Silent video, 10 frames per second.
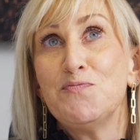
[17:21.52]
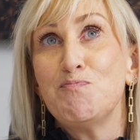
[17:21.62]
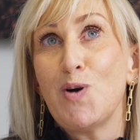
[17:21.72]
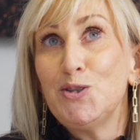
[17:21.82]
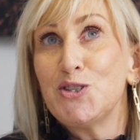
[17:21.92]

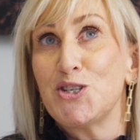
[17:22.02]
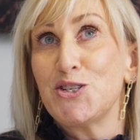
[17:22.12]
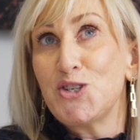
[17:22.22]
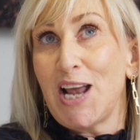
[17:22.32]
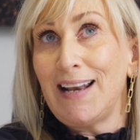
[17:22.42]

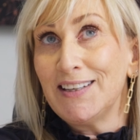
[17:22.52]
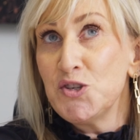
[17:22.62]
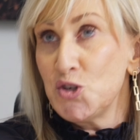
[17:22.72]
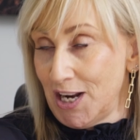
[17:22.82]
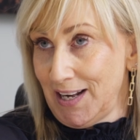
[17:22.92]
most
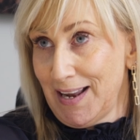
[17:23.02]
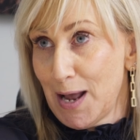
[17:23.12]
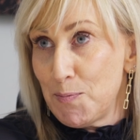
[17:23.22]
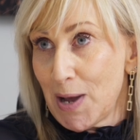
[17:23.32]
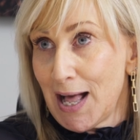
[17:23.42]
challenging
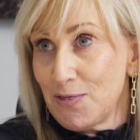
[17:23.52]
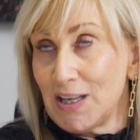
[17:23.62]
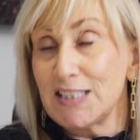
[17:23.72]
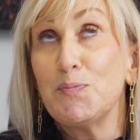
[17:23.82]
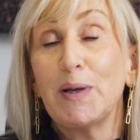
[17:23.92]
about
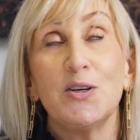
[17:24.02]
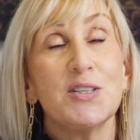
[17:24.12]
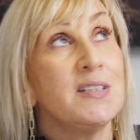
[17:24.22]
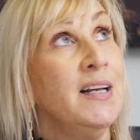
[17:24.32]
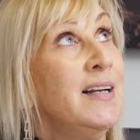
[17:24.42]
this?
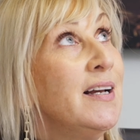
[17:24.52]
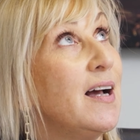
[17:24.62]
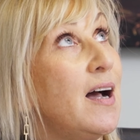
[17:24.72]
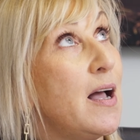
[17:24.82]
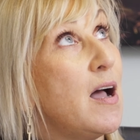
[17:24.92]
Because,
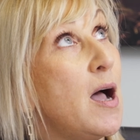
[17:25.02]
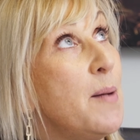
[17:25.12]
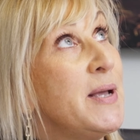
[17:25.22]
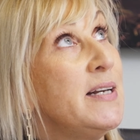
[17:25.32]
for